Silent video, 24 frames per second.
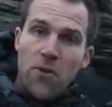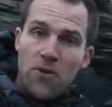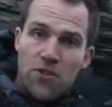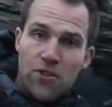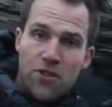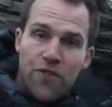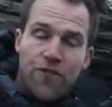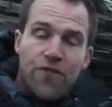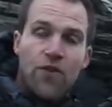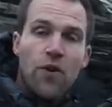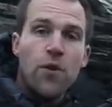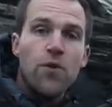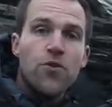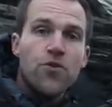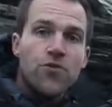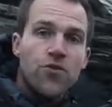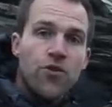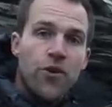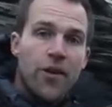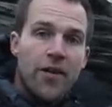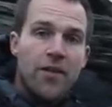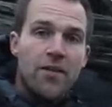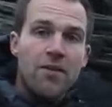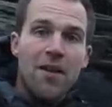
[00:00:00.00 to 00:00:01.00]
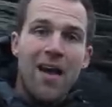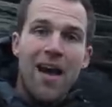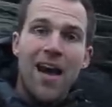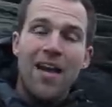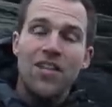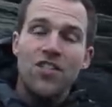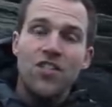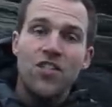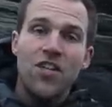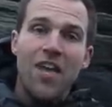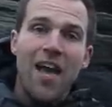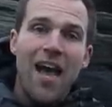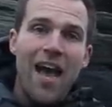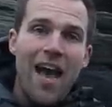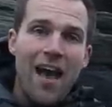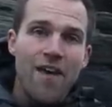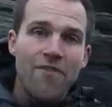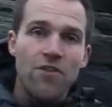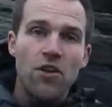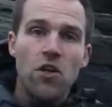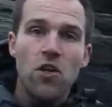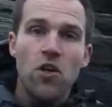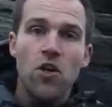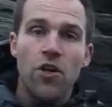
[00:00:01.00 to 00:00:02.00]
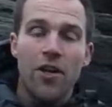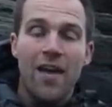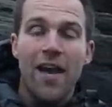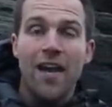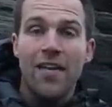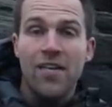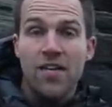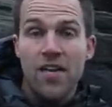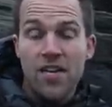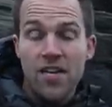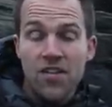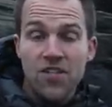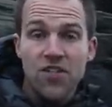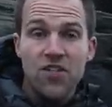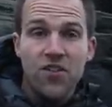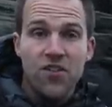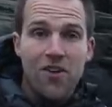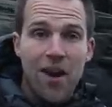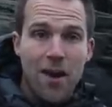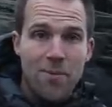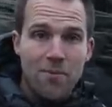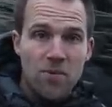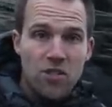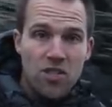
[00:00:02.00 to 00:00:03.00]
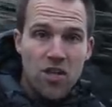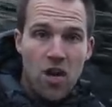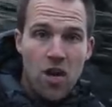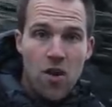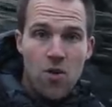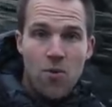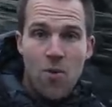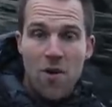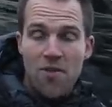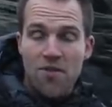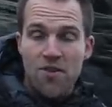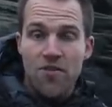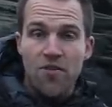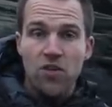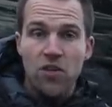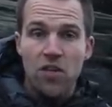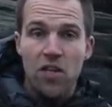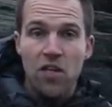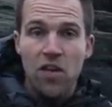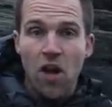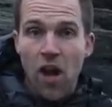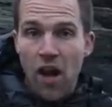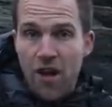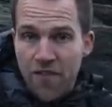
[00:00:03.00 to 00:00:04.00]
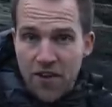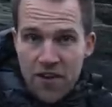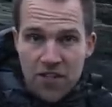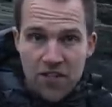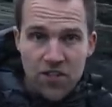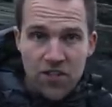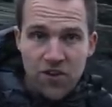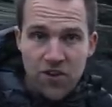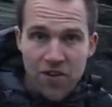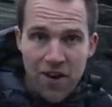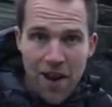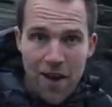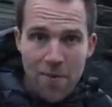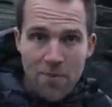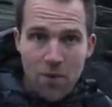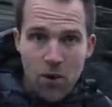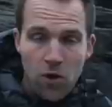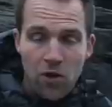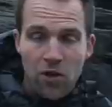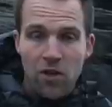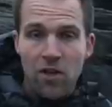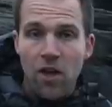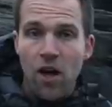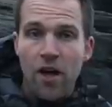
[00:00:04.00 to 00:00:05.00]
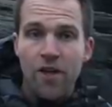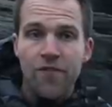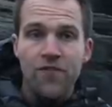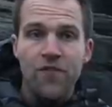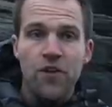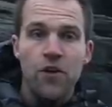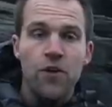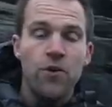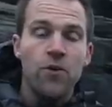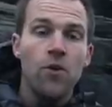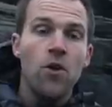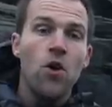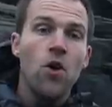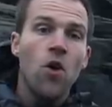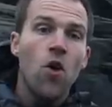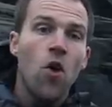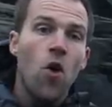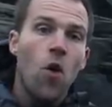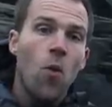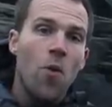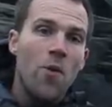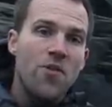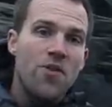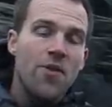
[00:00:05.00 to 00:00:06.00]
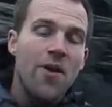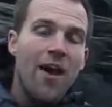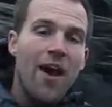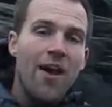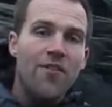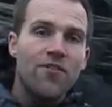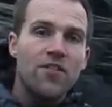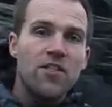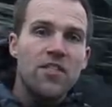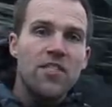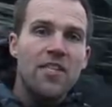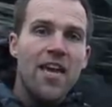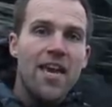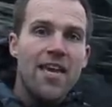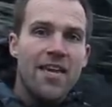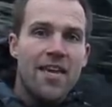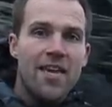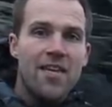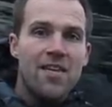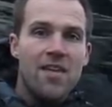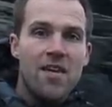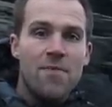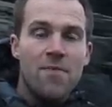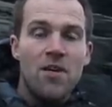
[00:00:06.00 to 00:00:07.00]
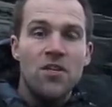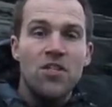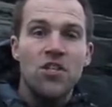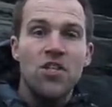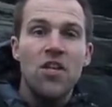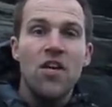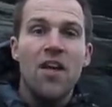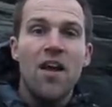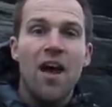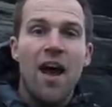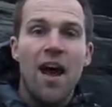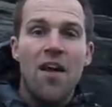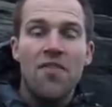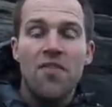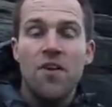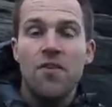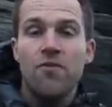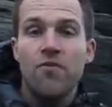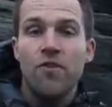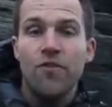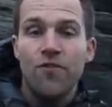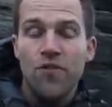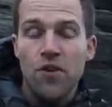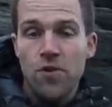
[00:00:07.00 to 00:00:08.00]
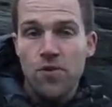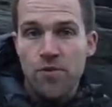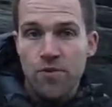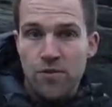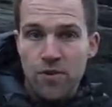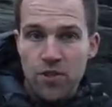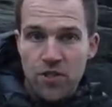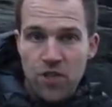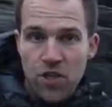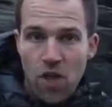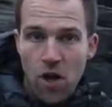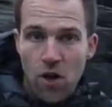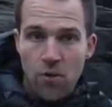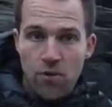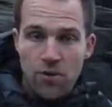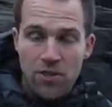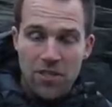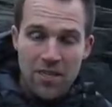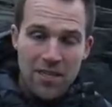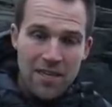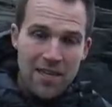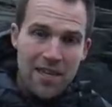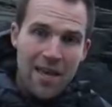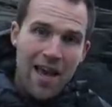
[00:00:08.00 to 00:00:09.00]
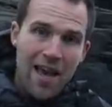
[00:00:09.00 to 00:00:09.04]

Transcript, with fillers: putting your filter in, actually have a look at your histogram. So whether you've got a live histogram on live view or whether you have to take an image and then review the result,